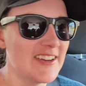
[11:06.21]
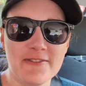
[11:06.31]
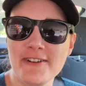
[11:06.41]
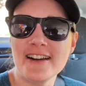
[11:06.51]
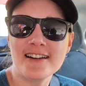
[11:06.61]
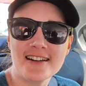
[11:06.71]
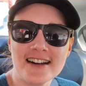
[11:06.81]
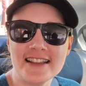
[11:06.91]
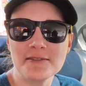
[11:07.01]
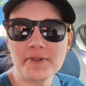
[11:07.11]
we are
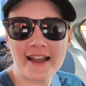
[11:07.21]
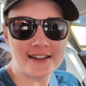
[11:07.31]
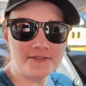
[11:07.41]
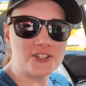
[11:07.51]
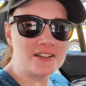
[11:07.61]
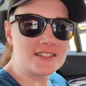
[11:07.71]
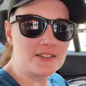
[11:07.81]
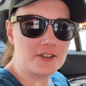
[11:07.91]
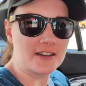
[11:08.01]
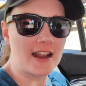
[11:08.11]
in the back of John,
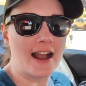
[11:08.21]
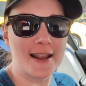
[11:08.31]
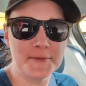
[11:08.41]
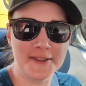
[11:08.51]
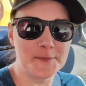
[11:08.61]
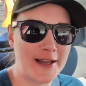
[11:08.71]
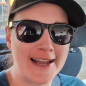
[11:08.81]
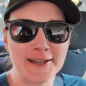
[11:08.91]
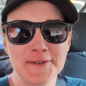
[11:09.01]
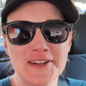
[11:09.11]
or I'm in the
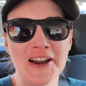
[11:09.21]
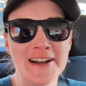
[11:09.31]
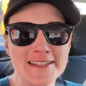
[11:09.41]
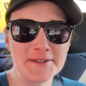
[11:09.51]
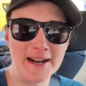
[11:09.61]
back of John's